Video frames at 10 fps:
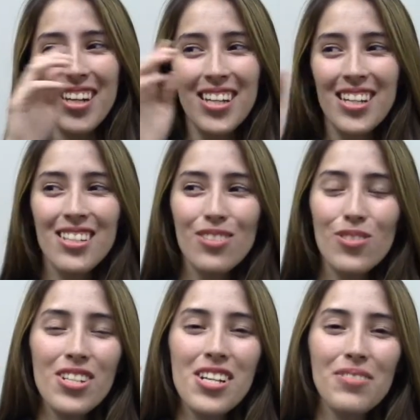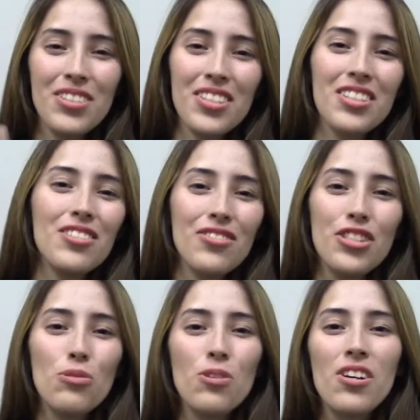It's really up to the
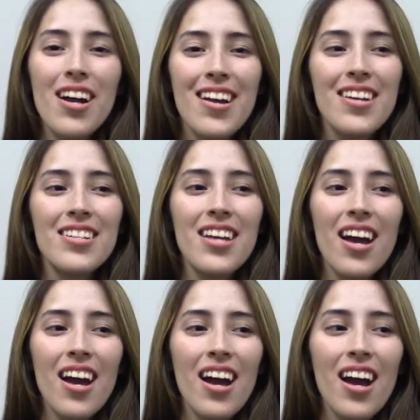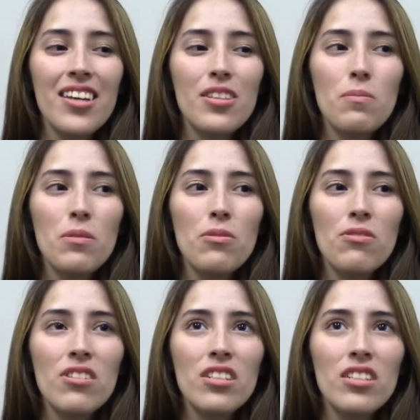individual, and I think people
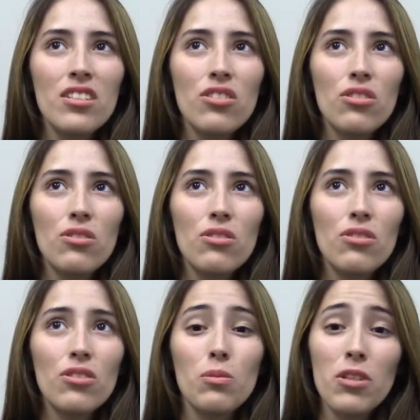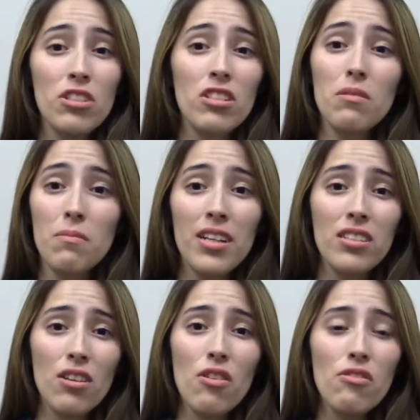really need to, especially
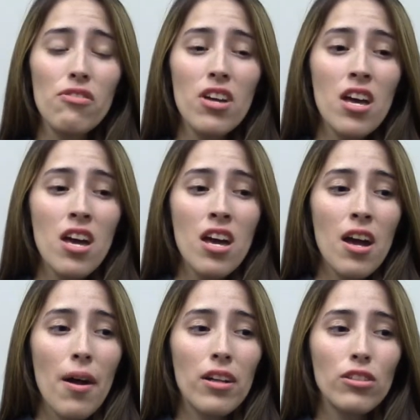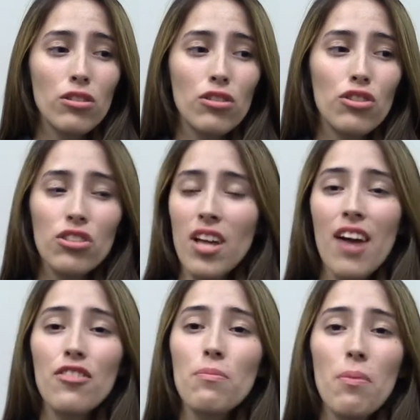myself, just
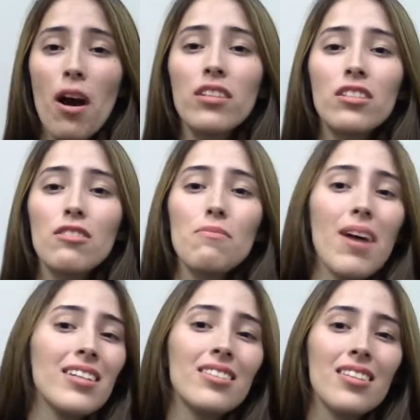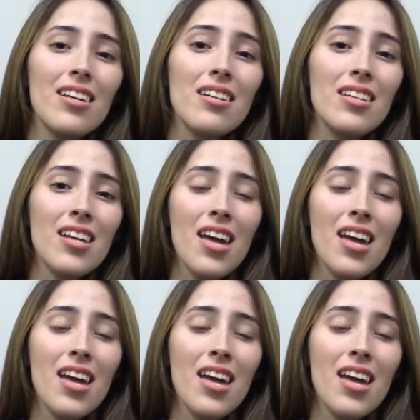have a positive mindset